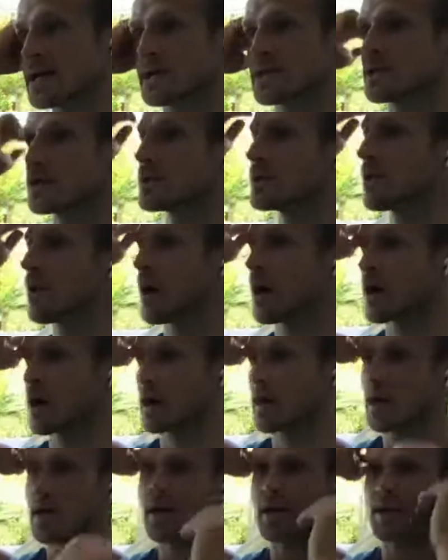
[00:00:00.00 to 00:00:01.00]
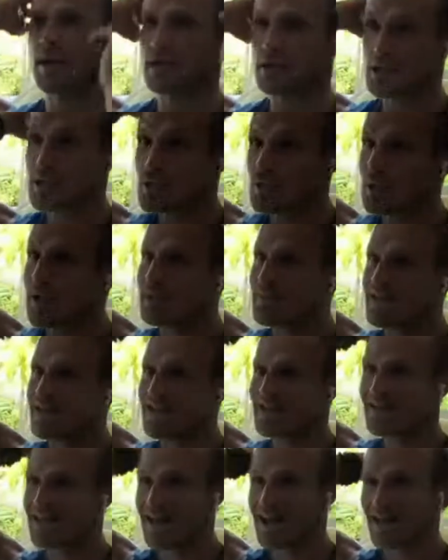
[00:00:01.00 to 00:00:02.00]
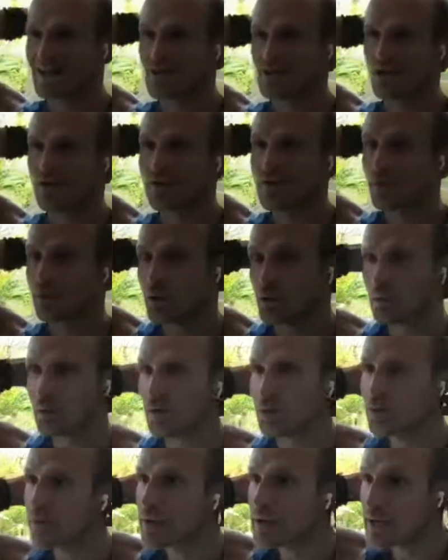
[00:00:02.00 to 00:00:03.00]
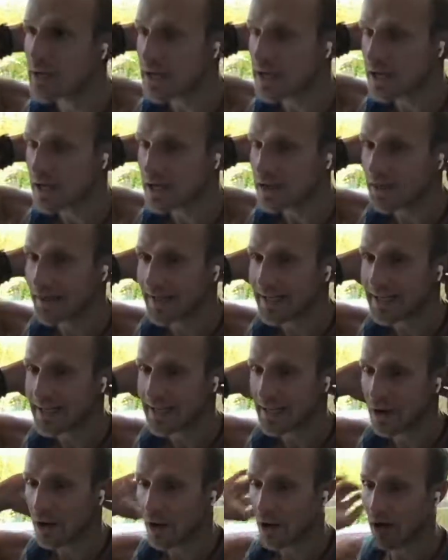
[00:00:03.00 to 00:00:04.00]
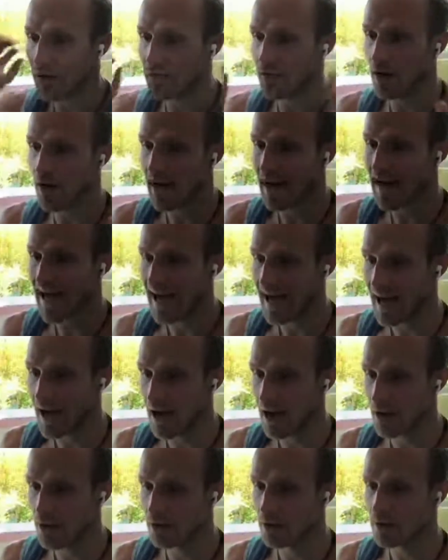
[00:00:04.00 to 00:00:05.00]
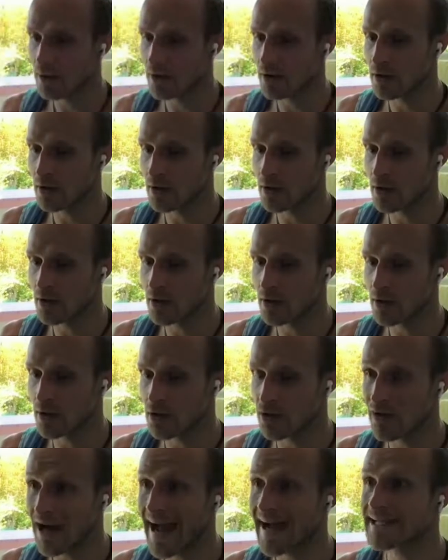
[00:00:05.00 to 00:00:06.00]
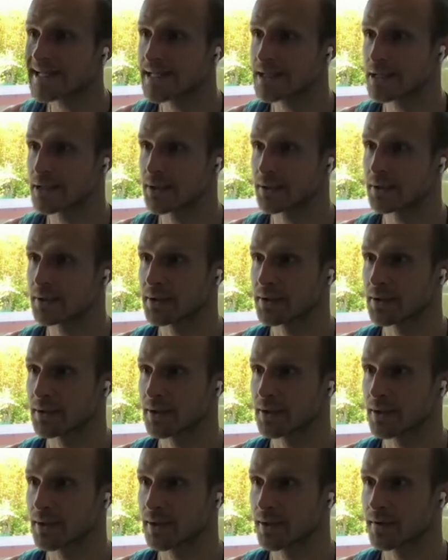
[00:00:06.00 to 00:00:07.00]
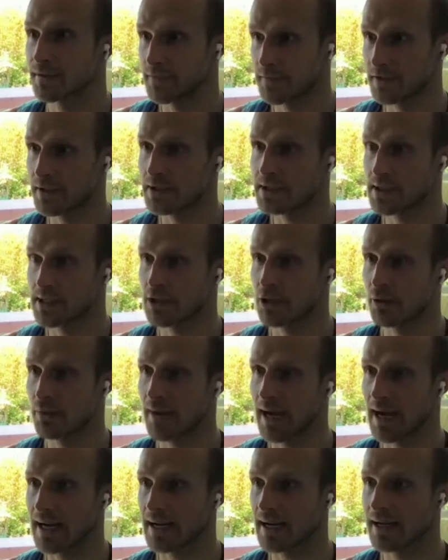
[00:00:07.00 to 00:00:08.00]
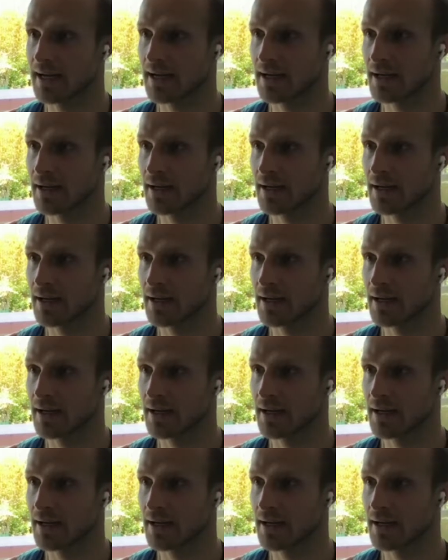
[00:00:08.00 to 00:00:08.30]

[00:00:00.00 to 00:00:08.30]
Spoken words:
as you are swimming in the energy of full moon, thinking of how gratitude feels in your body.